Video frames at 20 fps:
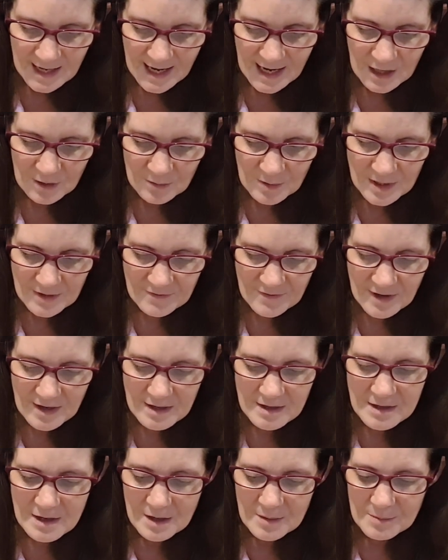However,
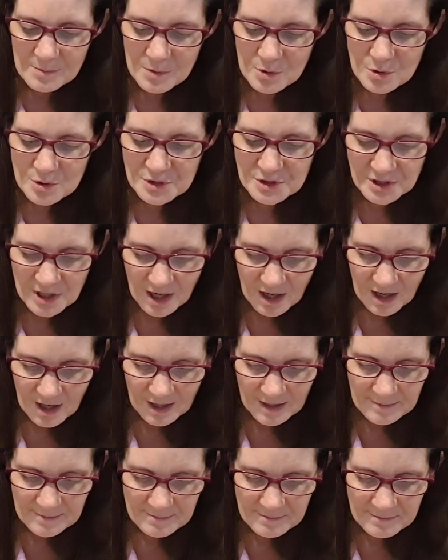more
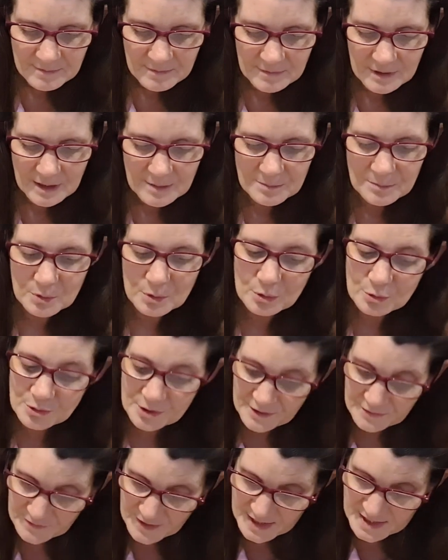time and more
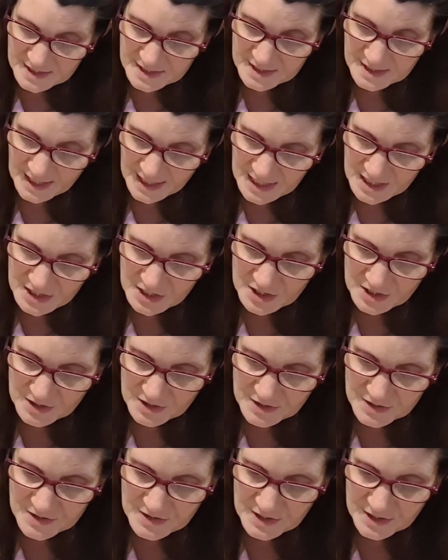
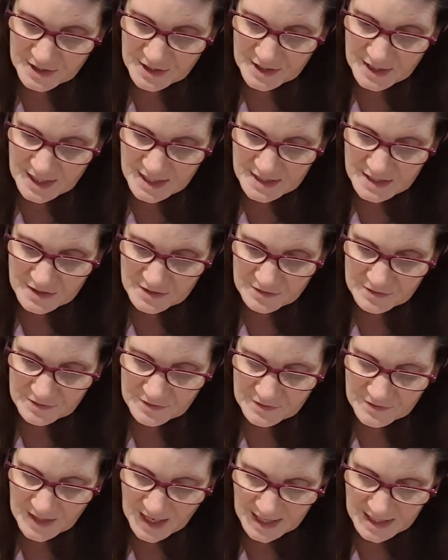investigations that are
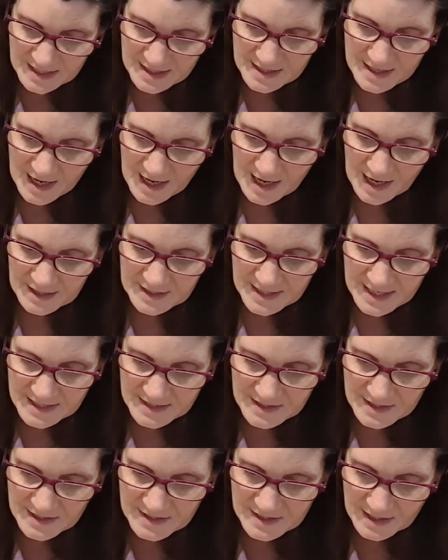
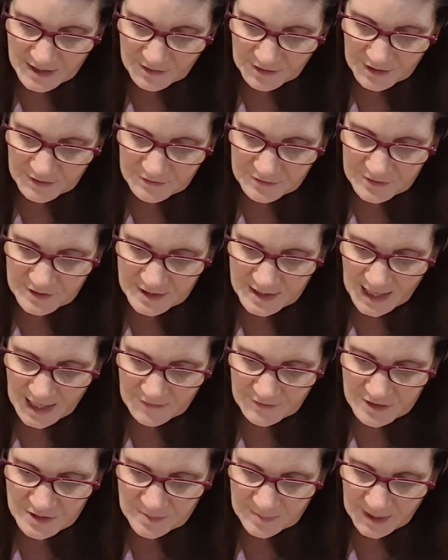necessary for the
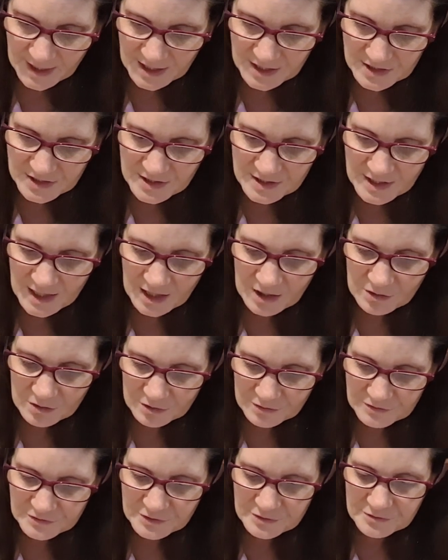average patient are
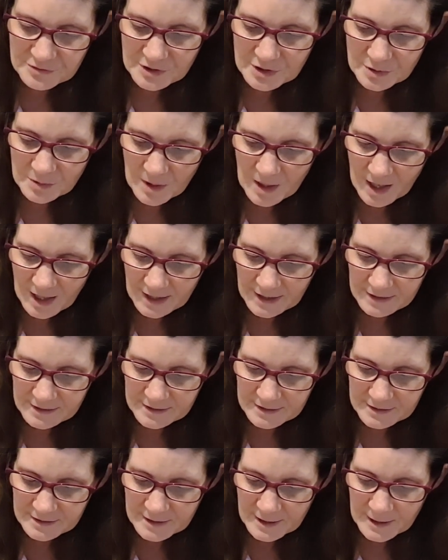often
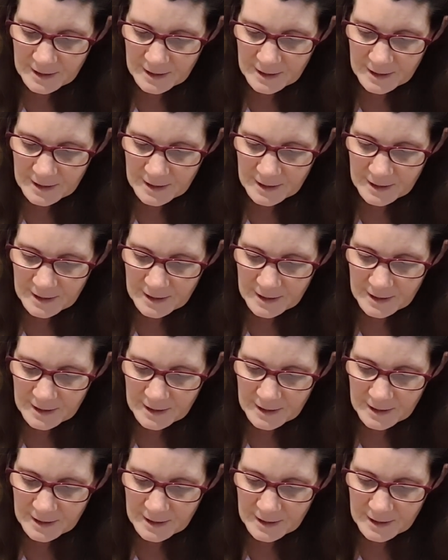required.